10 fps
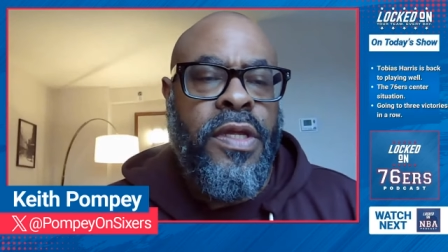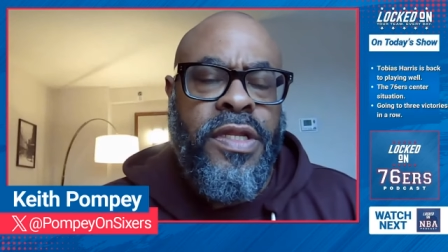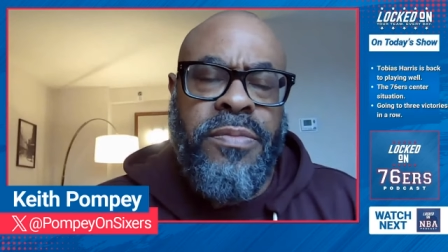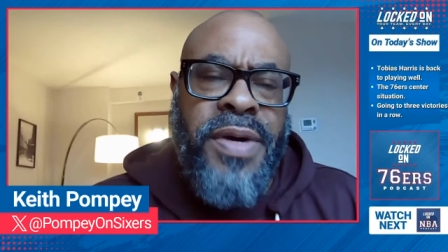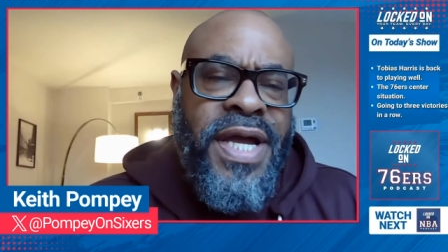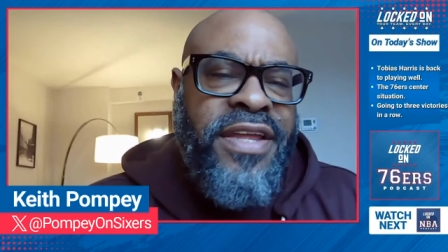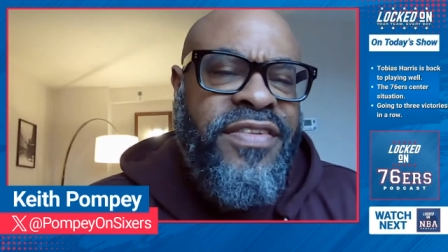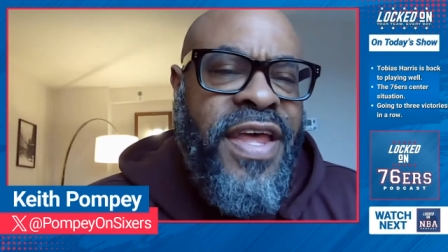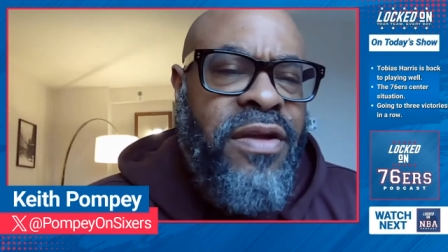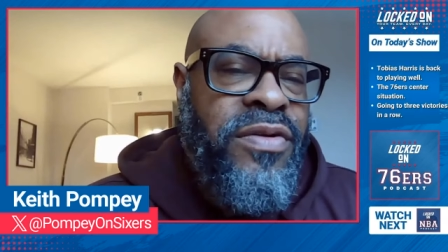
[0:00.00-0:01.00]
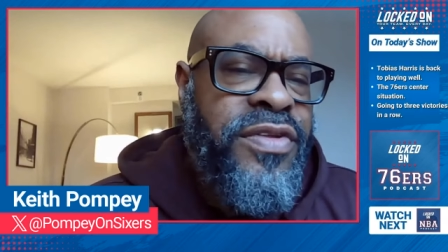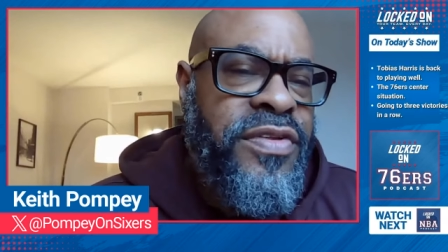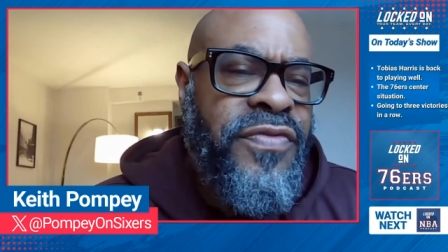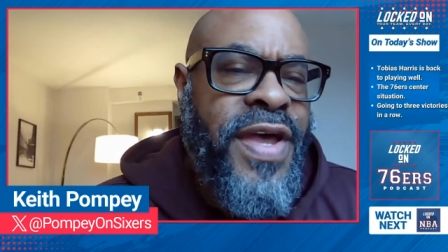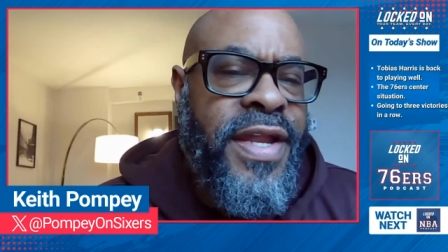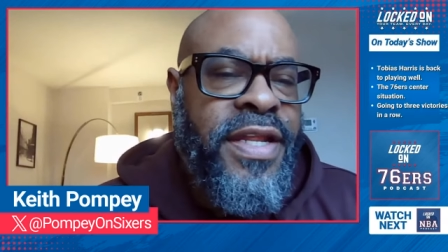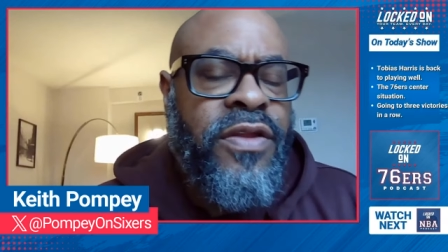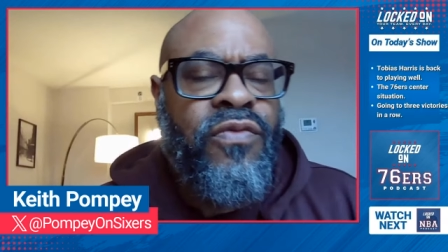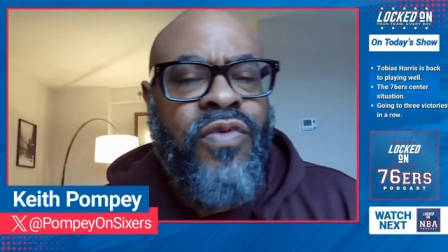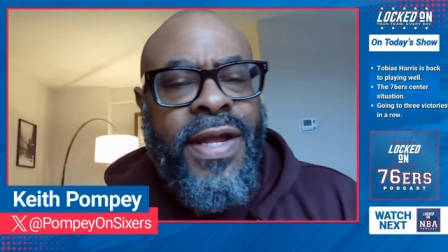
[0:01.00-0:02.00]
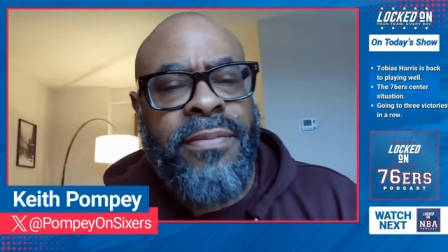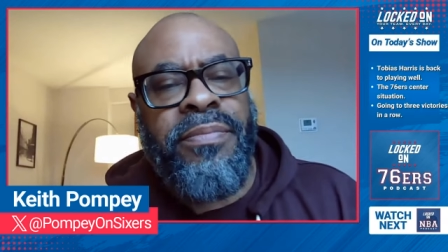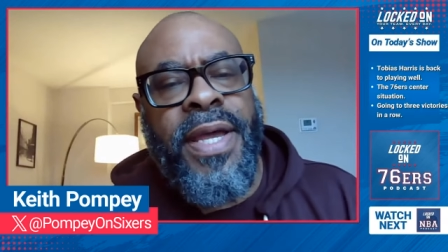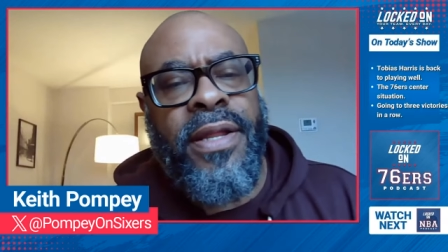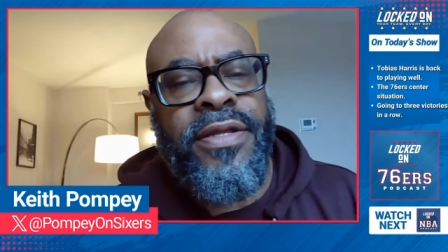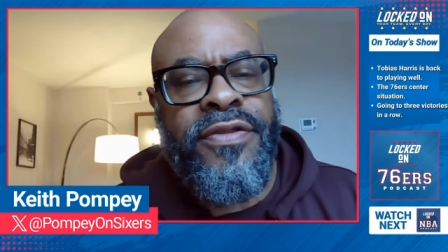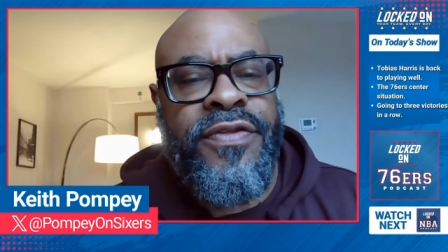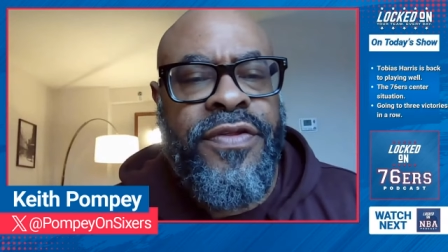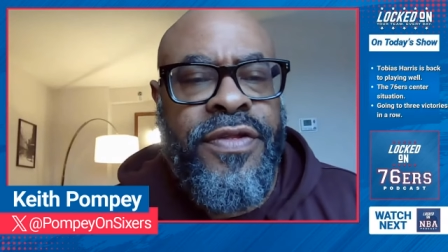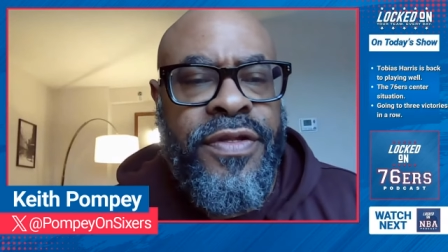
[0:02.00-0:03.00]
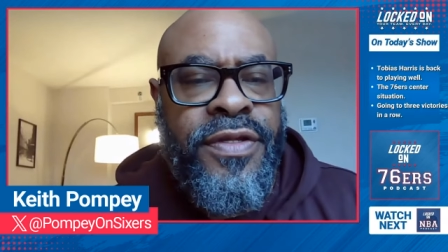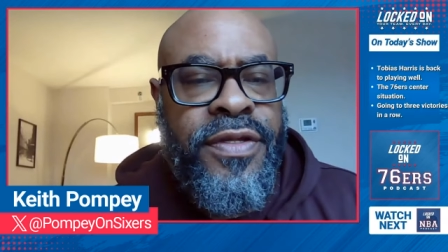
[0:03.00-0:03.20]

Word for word: Tobias Harris is finding the right balance.